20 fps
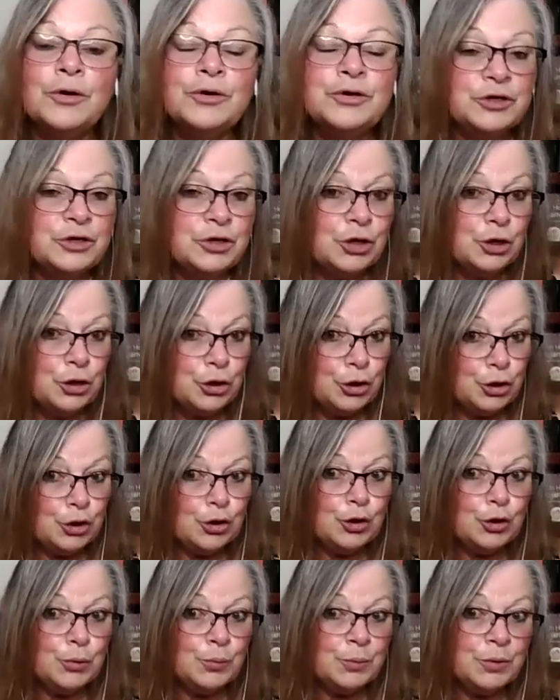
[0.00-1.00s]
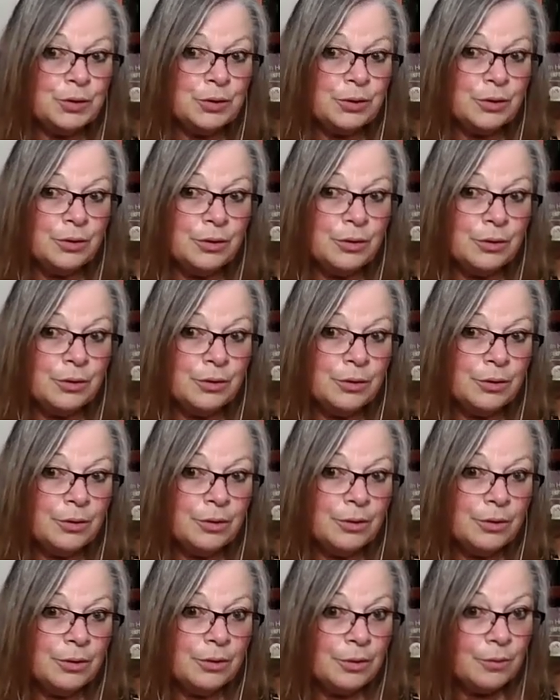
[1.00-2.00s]
modern human
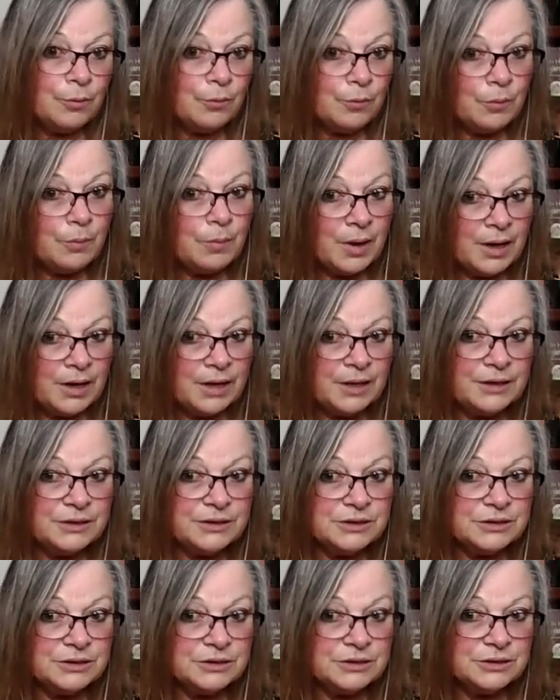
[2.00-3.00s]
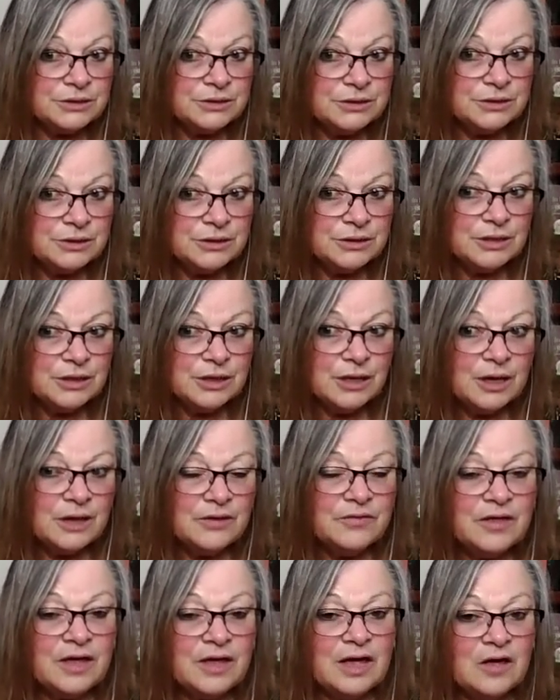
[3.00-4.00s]
remains
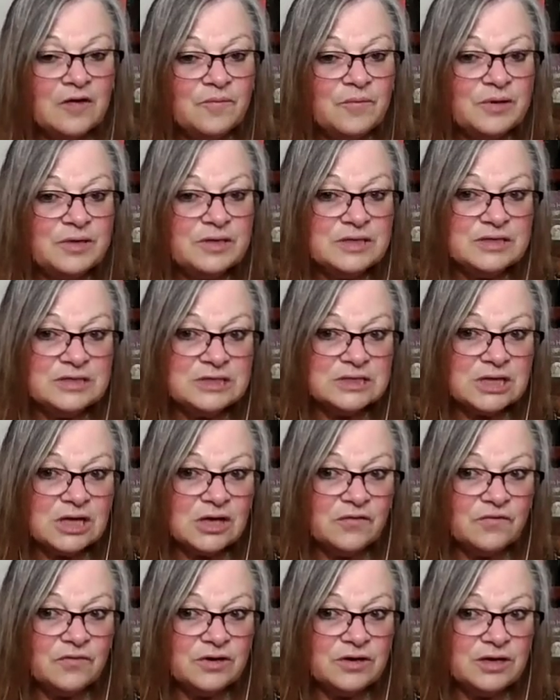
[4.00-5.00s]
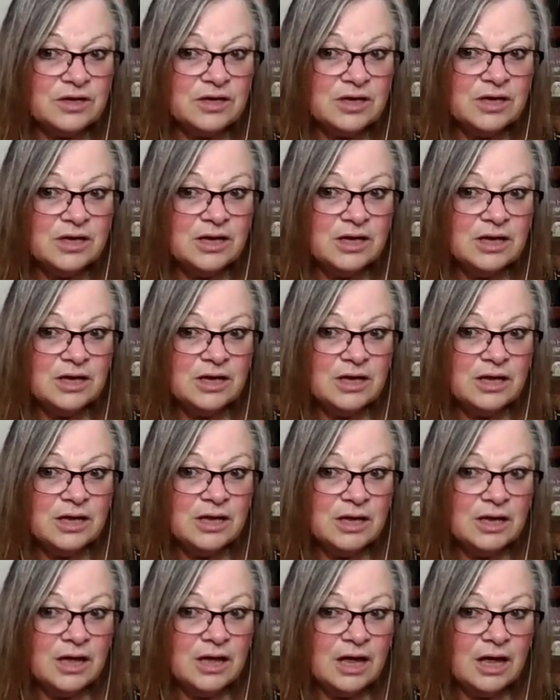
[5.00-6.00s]
that have been discovered
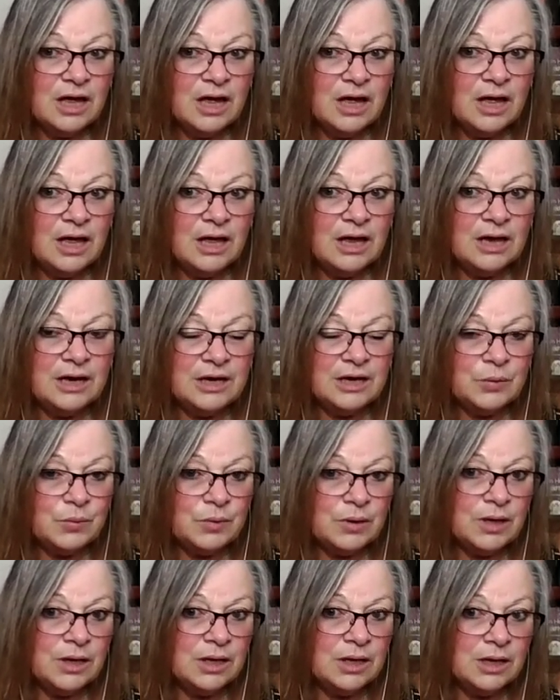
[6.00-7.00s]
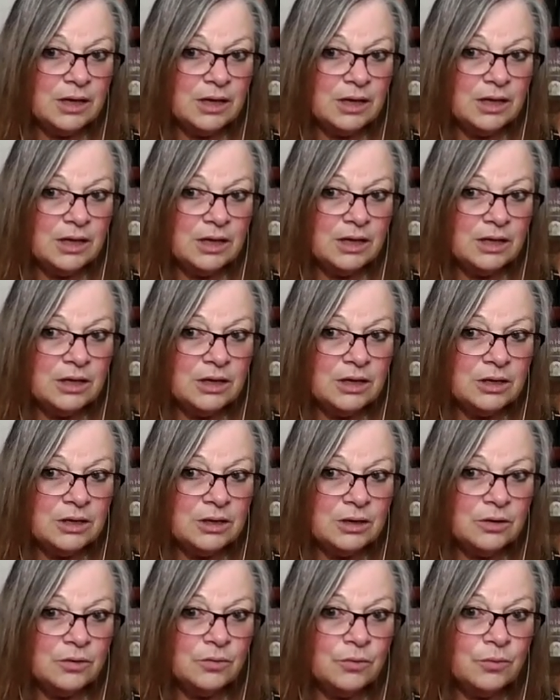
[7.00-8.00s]
anywhere
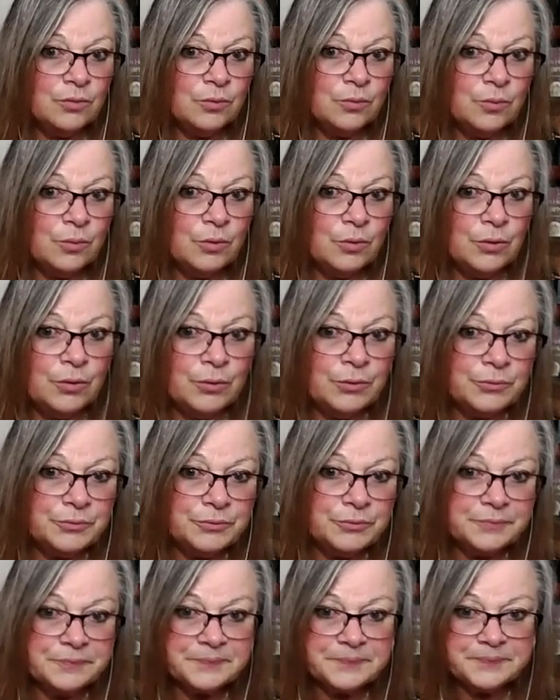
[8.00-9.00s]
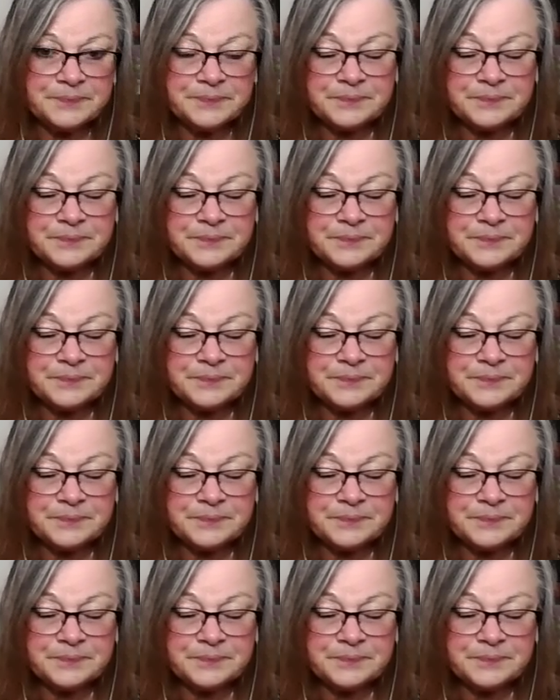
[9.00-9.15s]
in the world.